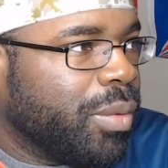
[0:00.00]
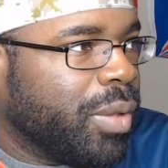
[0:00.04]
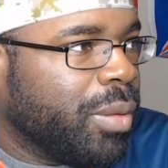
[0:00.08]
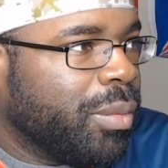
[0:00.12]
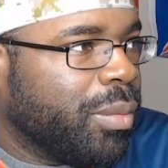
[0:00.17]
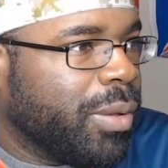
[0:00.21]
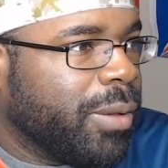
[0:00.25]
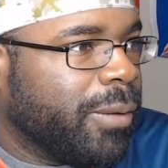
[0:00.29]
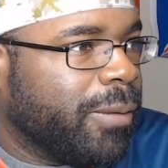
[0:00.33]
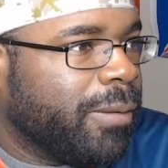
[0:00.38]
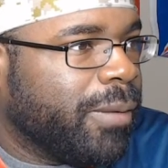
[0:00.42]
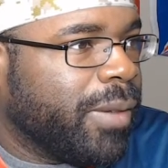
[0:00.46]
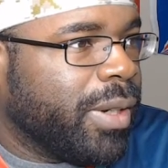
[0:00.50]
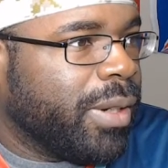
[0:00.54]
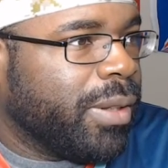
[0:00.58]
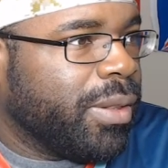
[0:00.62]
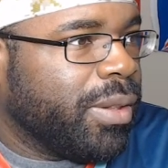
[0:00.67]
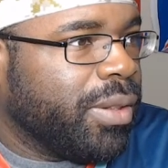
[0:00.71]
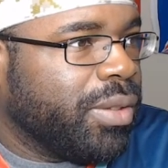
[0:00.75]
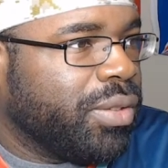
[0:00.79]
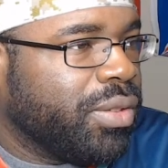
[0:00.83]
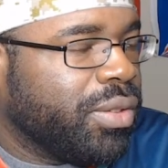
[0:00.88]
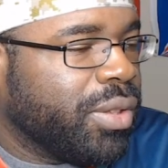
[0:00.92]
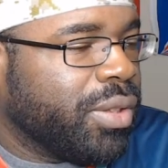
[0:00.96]
find
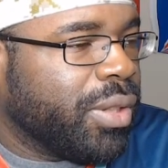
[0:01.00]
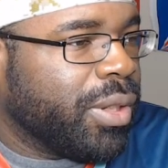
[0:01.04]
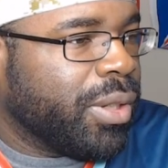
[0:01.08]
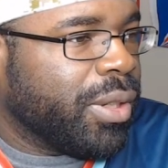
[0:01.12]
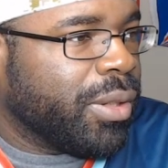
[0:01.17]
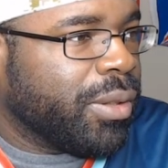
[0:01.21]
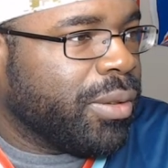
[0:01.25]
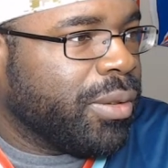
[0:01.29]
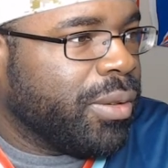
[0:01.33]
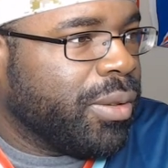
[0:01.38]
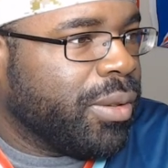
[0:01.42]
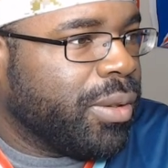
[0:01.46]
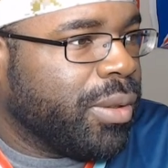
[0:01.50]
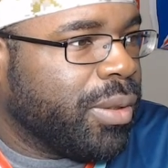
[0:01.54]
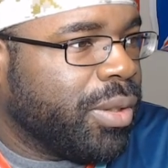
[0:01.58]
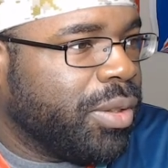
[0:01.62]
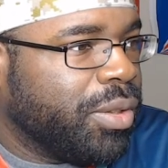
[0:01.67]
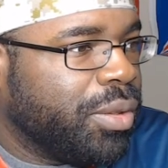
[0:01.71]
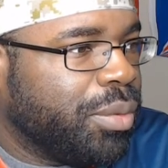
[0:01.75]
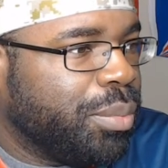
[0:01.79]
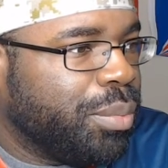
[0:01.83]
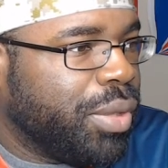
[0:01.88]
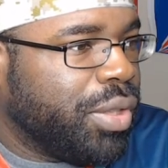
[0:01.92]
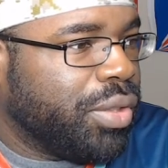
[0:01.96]
this
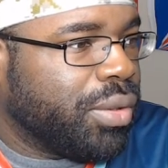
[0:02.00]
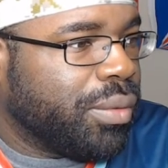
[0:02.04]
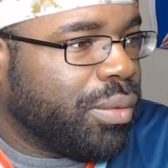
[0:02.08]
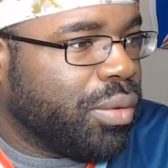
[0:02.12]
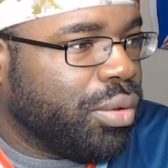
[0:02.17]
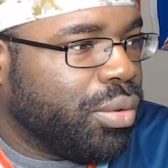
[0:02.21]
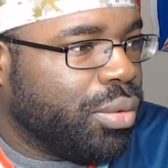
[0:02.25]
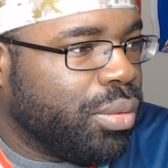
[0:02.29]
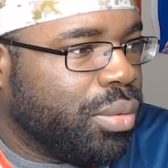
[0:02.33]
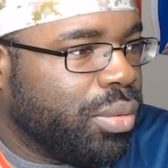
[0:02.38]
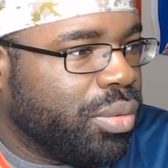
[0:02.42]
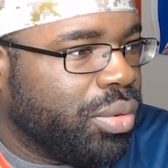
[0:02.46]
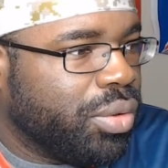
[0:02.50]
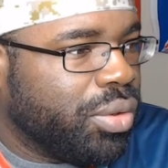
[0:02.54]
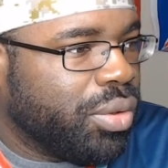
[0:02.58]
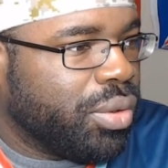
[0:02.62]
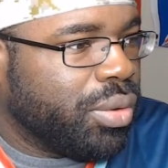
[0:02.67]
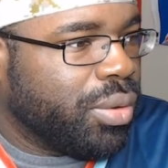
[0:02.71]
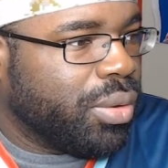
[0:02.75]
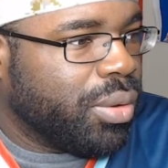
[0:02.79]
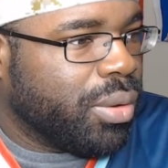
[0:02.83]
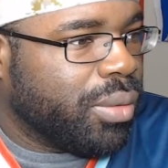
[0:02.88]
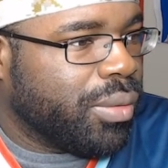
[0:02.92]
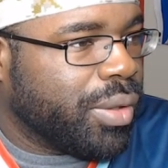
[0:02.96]
piece of news
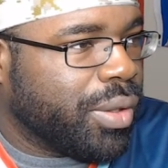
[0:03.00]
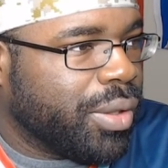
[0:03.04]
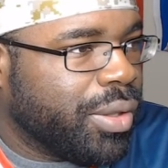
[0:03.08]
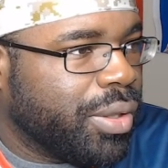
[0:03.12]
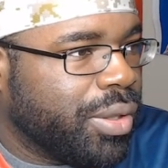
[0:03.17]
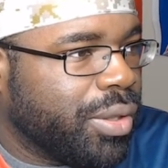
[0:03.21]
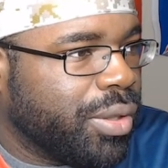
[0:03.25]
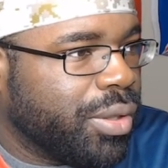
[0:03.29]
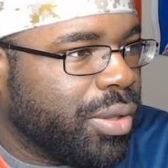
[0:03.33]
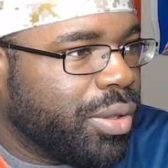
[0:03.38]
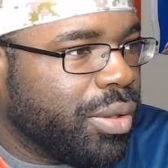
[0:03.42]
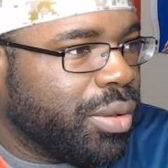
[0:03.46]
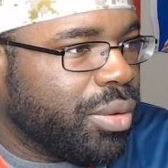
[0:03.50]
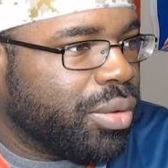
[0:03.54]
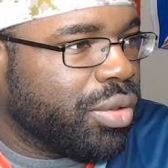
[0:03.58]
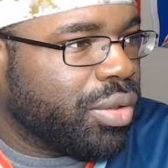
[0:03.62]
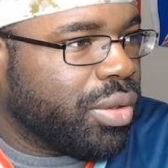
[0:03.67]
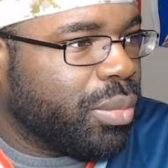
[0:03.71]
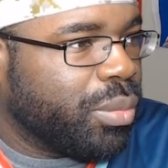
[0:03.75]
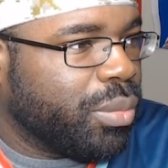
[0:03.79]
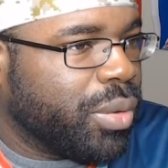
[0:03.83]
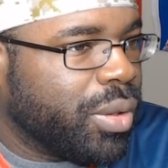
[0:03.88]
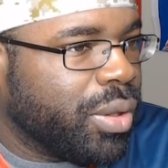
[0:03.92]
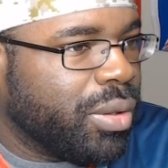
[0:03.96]
over here
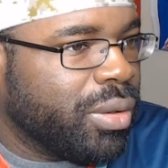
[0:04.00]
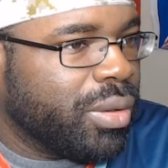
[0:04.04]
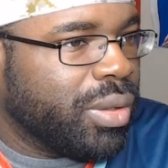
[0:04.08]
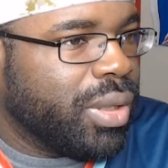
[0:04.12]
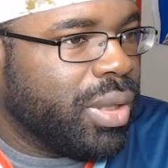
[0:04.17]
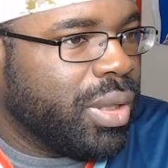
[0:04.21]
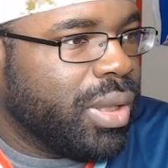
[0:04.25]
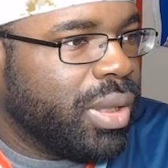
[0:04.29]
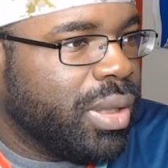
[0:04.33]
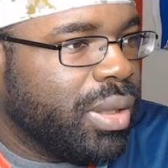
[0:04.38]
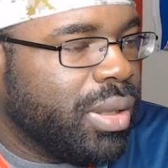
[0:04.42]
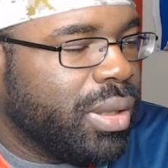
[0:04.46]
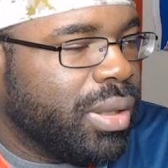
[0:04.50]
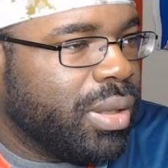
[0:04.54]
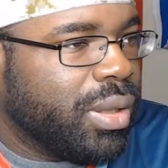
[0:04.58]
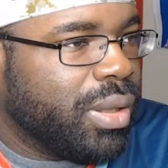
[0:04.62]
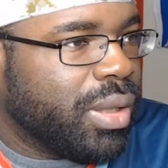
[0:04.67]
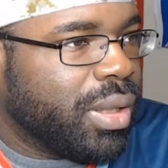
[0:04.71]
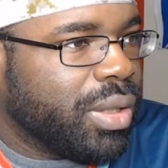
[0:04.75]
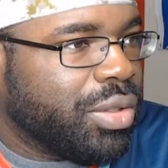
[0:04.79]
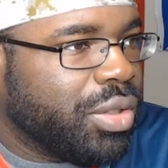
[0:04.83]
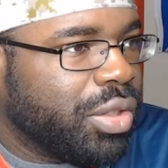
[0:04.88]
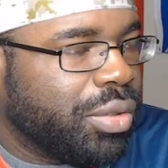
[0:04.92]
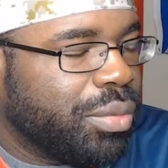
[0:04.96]
somewhere.
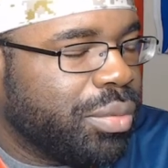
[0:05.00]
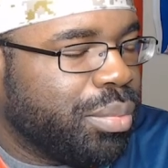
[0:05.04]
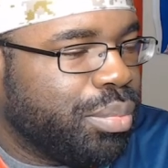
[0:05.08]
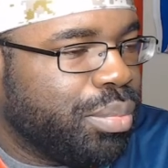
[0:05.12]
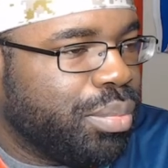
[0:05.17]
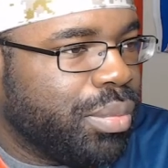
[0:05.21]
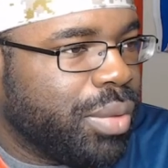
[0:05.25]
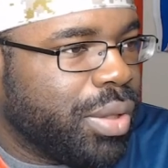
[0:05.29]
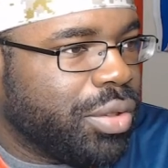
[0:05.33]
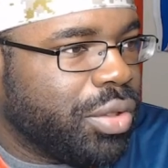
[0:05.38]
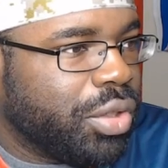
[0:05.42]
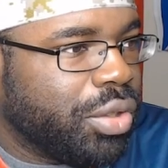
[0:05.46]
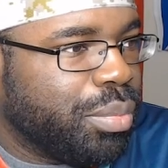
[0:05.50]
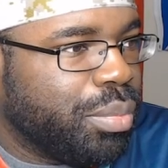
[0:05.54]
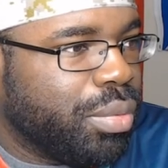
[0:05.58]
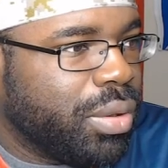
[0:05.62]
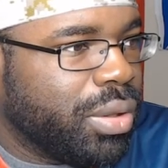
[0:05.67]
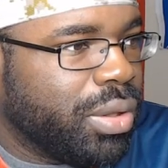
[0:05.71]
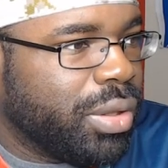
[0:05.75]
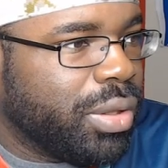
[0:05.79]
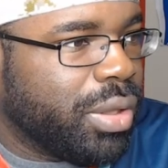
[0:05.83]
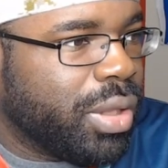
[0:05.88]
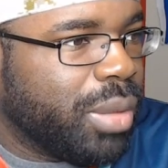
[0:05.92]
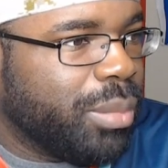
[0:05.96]
I just pulled
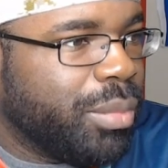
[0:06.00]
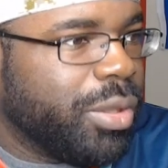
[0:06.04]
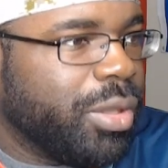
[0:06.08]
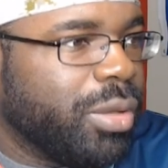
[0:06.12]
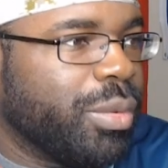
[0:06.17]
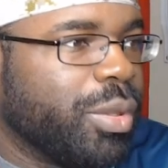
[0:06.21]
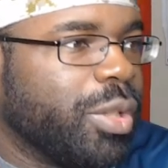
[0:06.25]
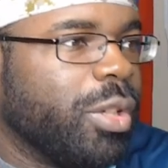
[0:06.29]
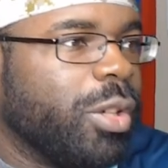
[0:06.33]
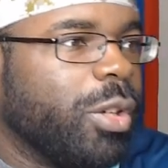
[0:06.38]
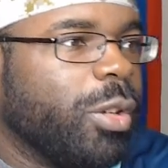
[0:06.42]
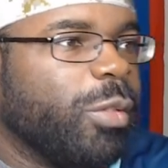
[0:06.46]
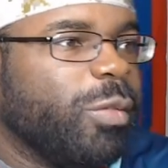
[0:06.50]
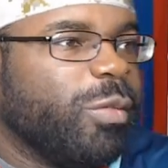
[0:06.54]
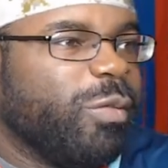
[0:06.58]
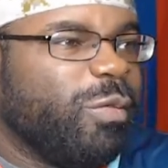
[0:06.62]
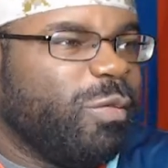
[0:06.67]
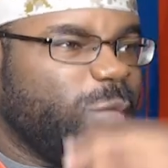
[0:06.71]
it up. Here we go.